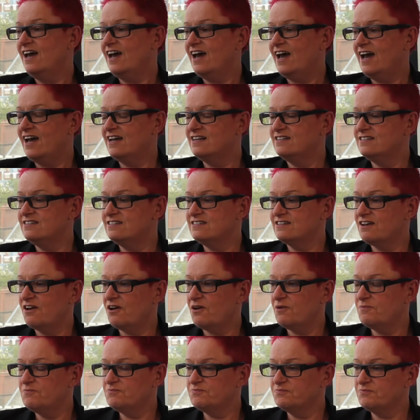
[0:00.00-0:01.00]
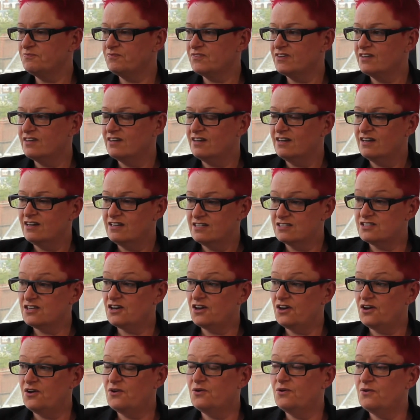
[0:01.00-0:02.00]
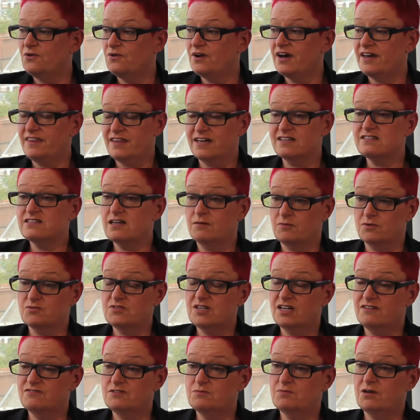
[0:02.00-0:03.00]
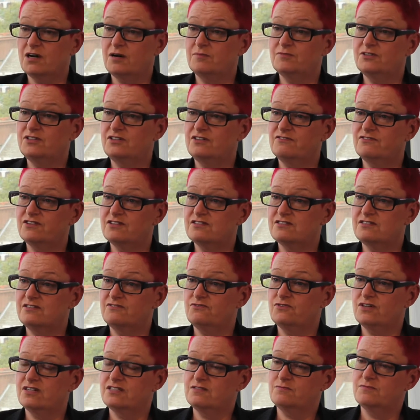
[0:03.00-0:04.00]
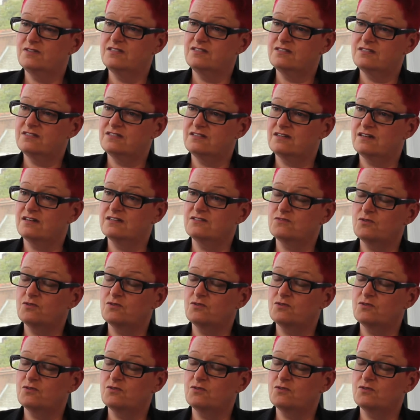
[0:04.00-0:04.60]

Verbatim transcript: And so at that time I was head of department at the University of Westminster.